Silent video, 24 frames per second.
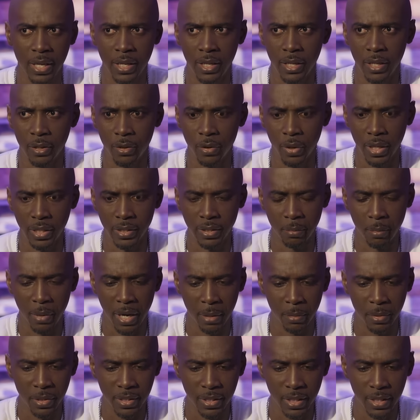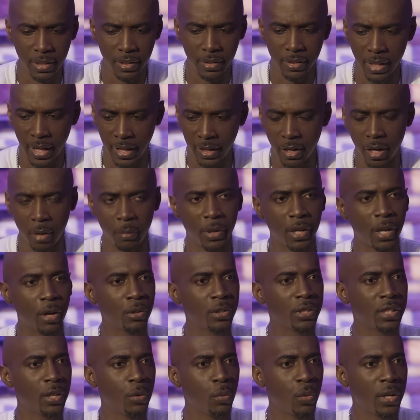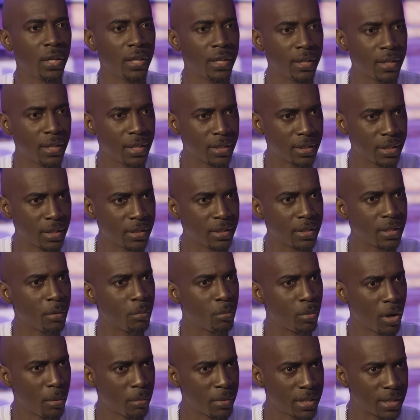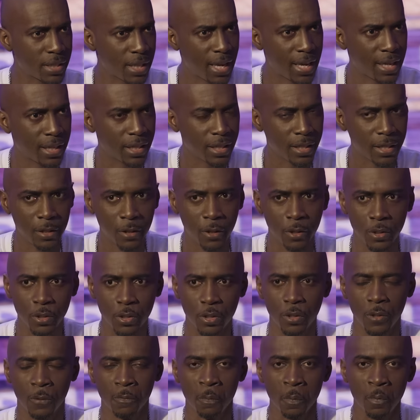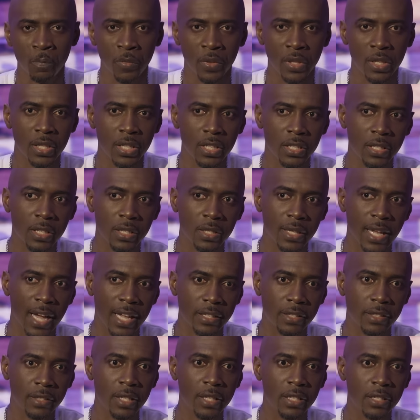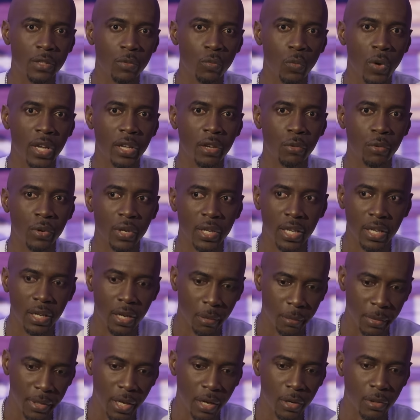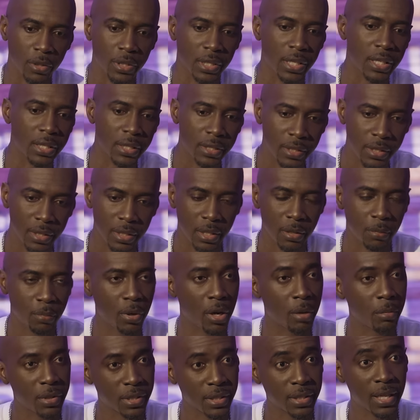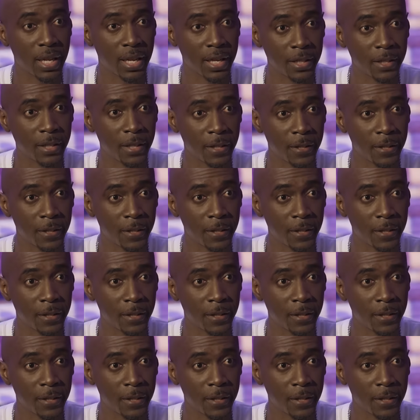you know, as the Bible says, like coming out of the wilderness into the promised land, you know. So this is that season where you're really coming out into the promised land.